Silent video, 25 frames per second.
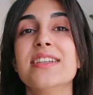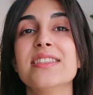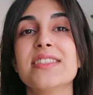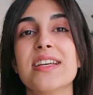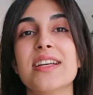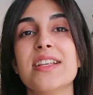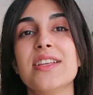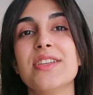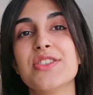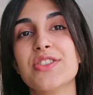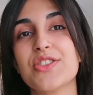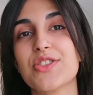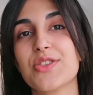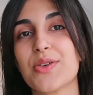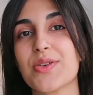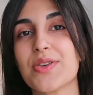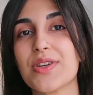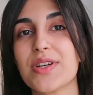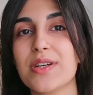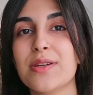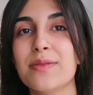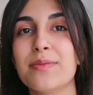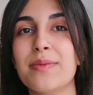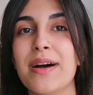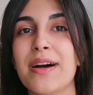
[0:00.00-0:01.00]
tell a
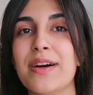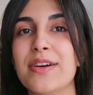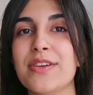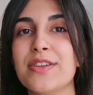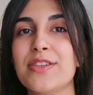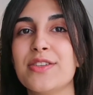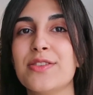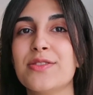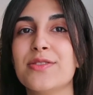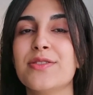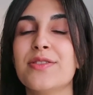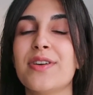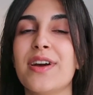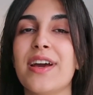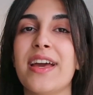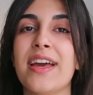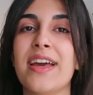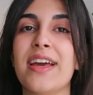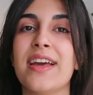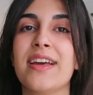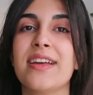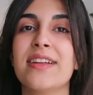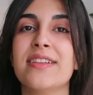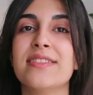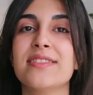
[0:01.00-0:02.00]
story about you
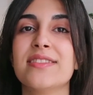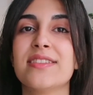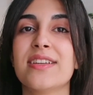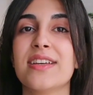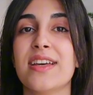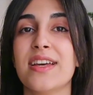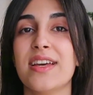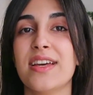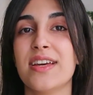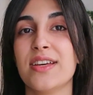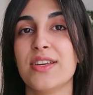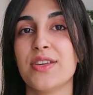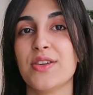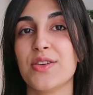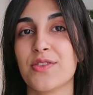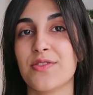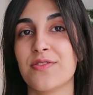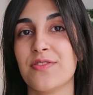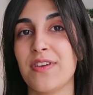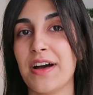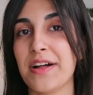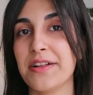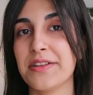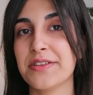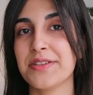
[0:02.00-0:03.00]
and your
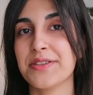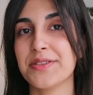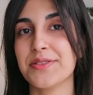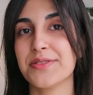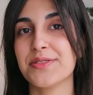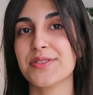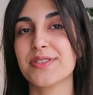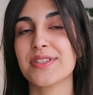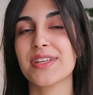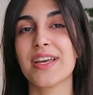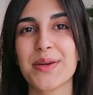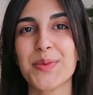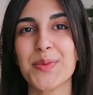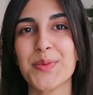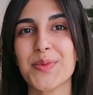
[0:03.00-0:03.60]
values,